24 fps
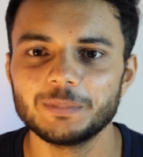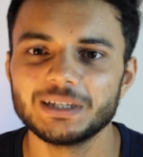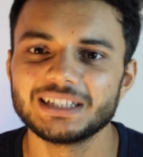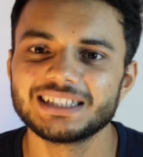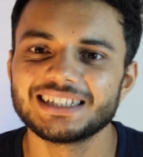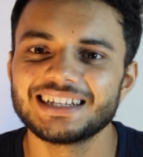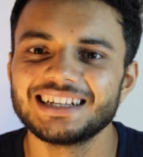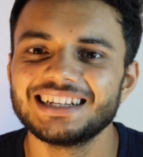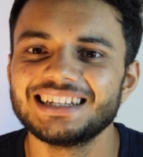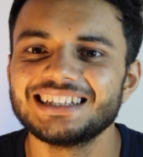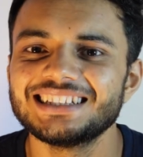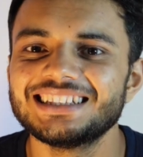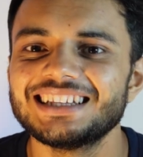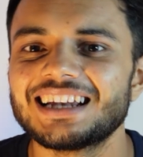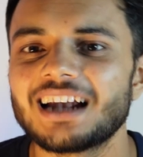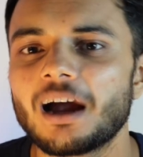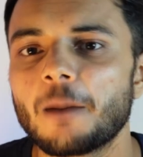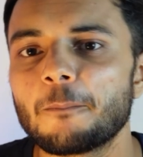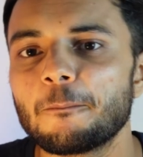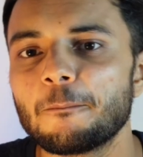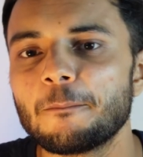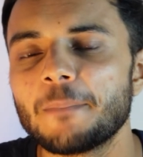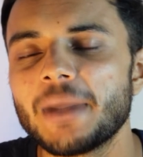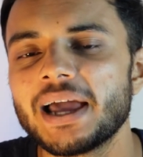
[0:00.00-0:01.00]
Basically, there
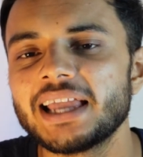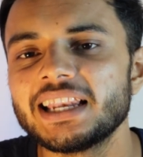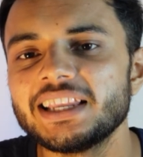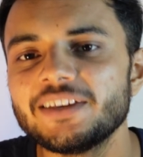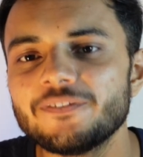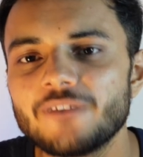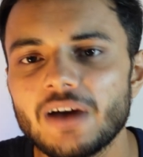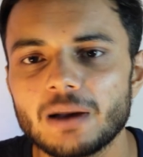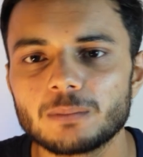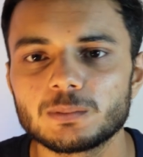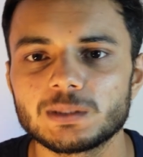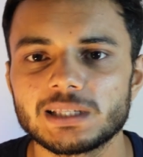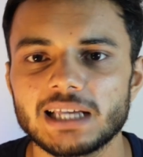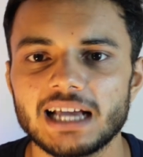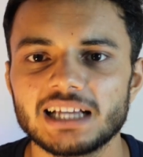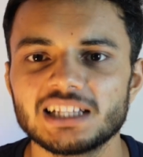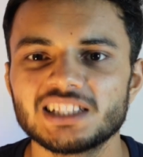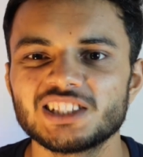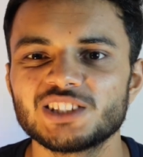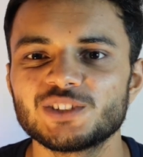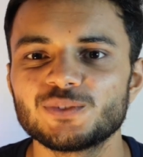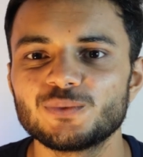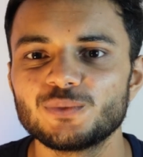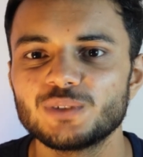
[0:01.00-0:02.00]
are many
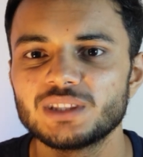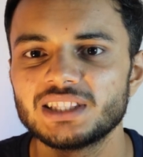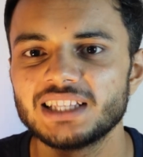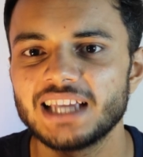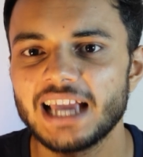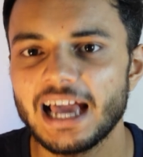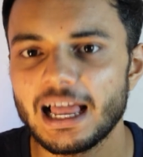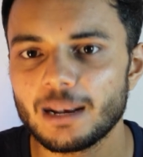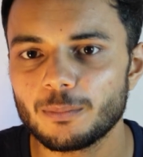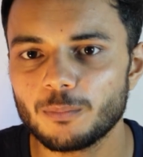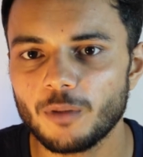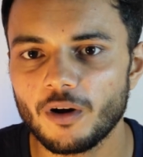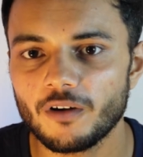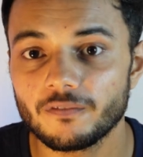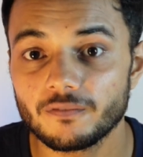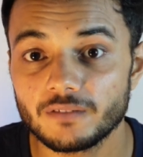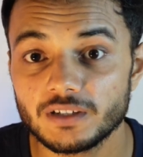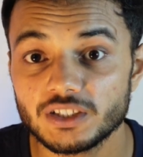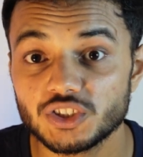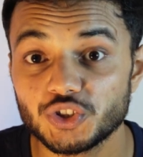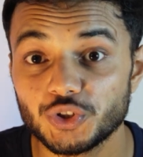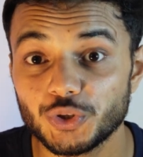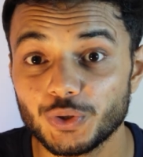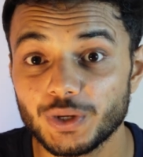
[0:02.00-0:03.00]
websites with the help of
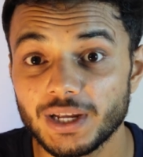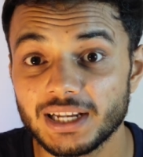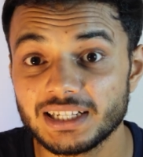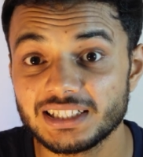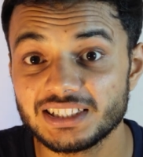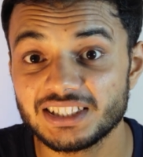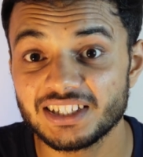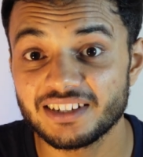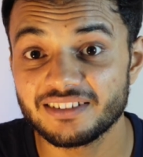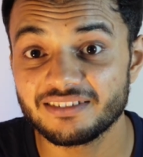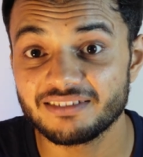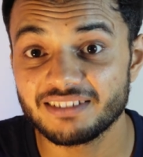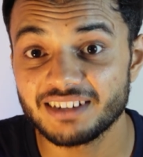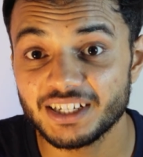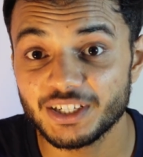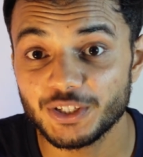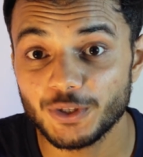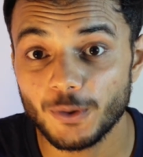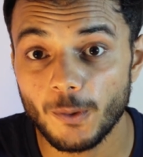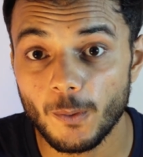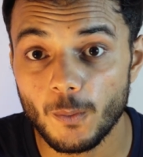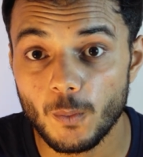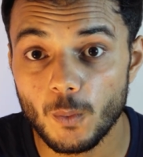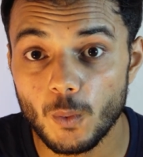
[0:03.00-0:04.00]
which you can generate
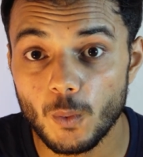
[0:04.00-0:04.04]
your